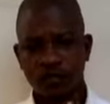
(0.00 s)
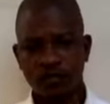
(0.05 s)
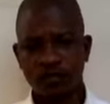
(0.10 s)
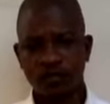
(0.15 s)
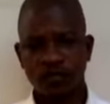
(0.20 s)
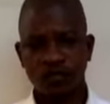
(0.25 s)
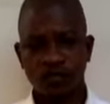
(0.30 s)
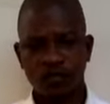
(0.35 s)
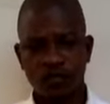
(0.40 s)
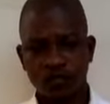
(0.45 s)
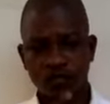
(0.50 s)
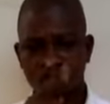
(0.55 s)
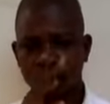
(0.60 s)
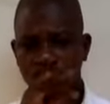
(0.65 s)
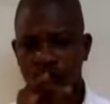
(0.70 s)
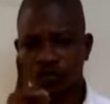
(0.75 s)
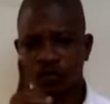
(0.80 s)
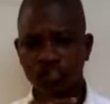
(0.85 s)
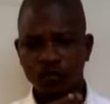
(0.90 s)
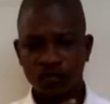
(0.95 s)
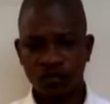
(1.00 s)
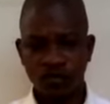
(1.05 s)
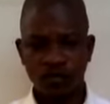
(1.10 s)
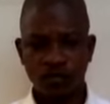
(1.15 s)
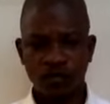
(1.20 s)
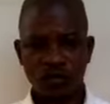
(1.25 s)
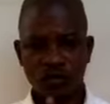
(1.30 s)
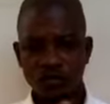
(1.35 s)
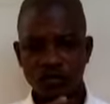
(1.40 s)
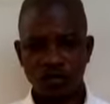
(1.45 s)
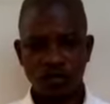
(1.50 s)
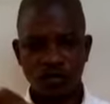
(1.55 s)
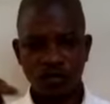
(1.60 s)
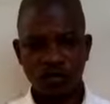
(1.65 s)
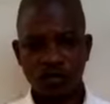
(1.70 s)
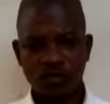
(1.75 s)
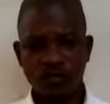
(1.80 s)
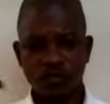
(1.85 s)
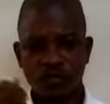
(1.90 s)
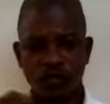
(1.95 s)
you have properly drawn a
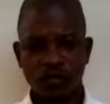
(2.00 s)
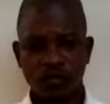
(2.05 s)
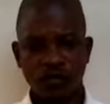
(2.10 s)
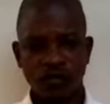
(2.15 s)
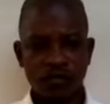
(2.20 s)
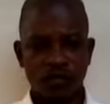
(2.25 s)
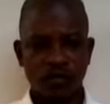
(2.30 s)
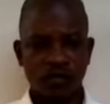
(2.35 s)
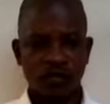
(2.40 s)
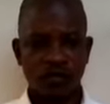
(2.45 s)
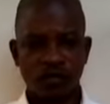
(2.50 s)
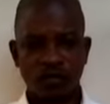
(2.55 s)
sweep net.